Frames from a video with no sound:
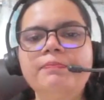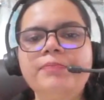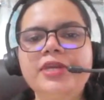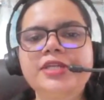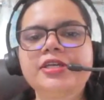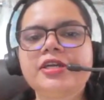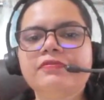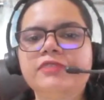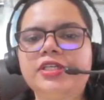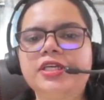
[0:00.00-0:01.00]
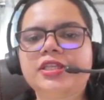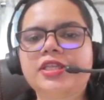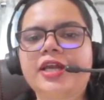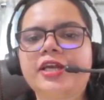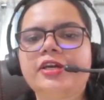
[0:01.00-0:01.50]
Peter and Wendy is
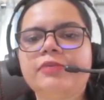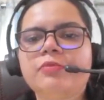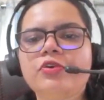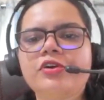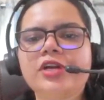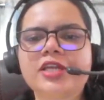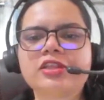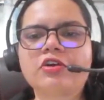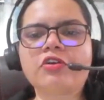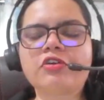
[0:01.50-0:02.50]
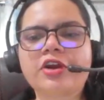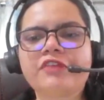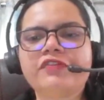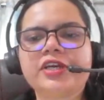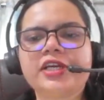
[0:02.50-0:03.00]
narrated more or less
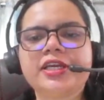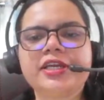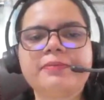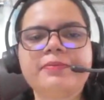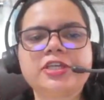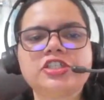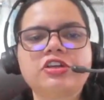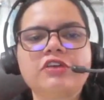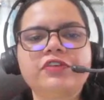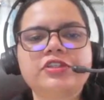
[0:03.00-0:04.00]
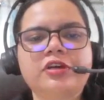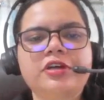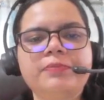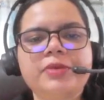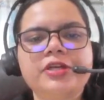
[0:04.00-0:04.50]
chronographically in a mixture of a
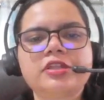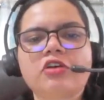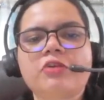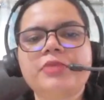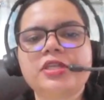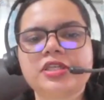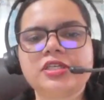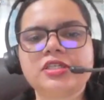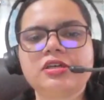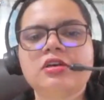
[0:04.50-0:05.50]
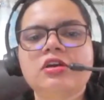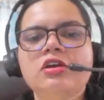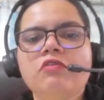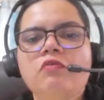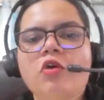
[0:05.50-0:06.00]
third person omniscient
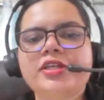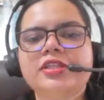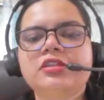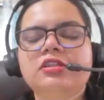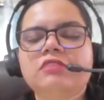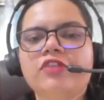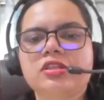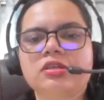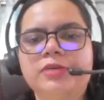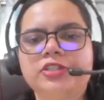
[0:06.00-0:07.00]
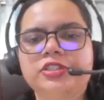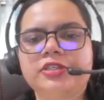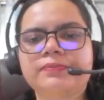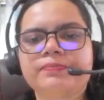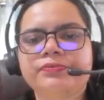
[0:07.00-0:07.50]
voice and first
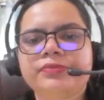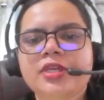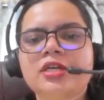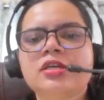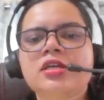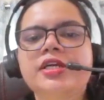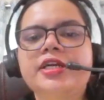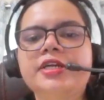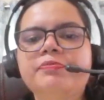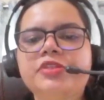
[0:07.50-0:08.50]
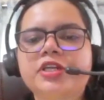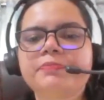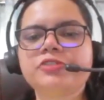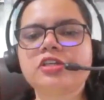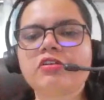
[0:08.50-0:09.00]
person.
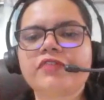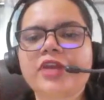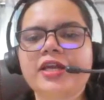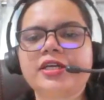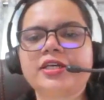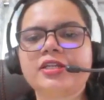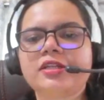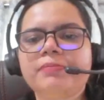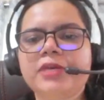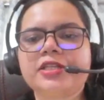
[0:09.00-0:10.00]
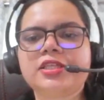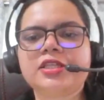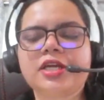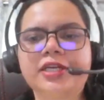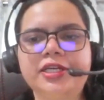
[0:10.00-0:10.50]
Description of characters and places
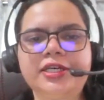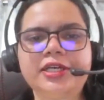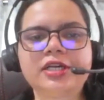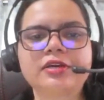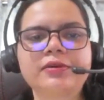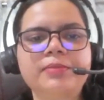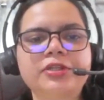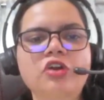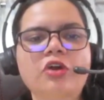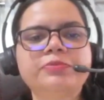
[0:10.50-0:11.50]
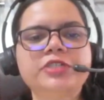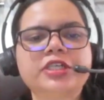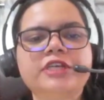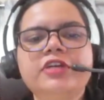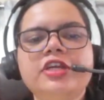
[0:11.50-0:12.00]
are detailed, but the
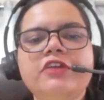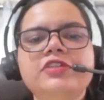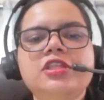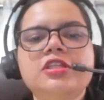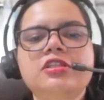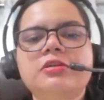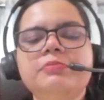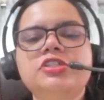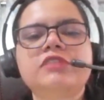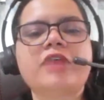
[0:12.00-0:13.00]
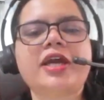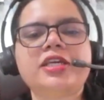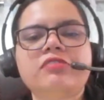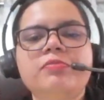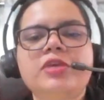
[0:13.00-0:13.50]
objectivity of this description
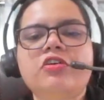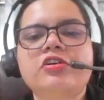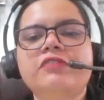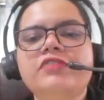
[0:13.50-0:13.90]
varies because of